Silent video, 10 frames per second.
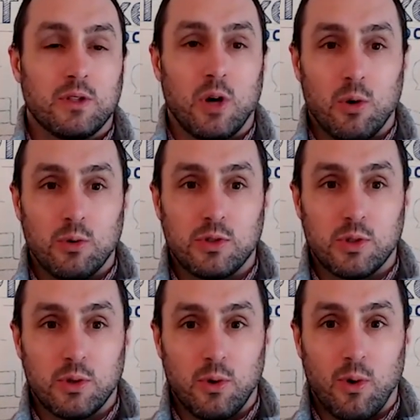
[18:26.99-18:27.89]

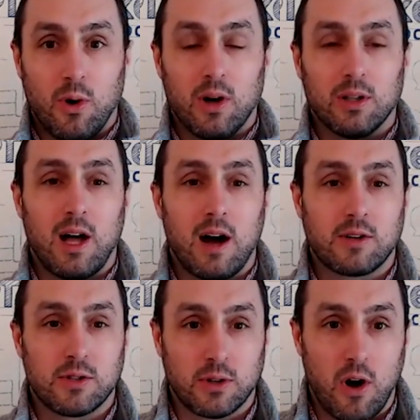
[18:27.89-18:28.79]
tows you or
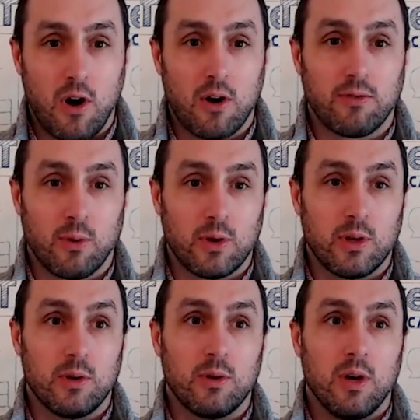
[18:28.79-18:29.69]
unlocks your car for
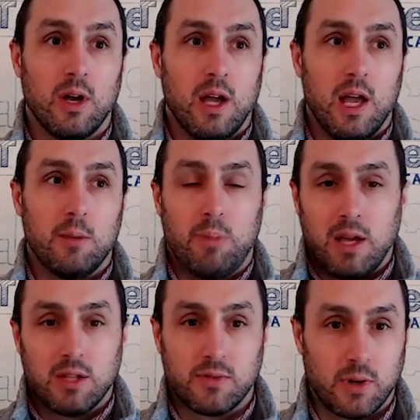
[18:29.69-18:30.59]
you, it
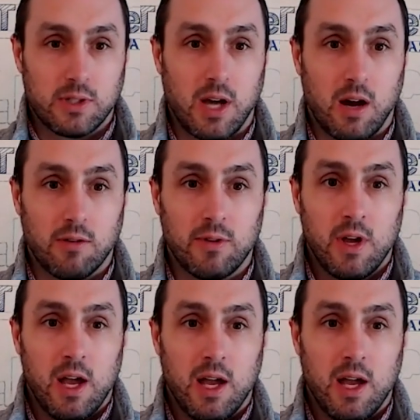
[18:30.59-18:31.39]
pays for itself.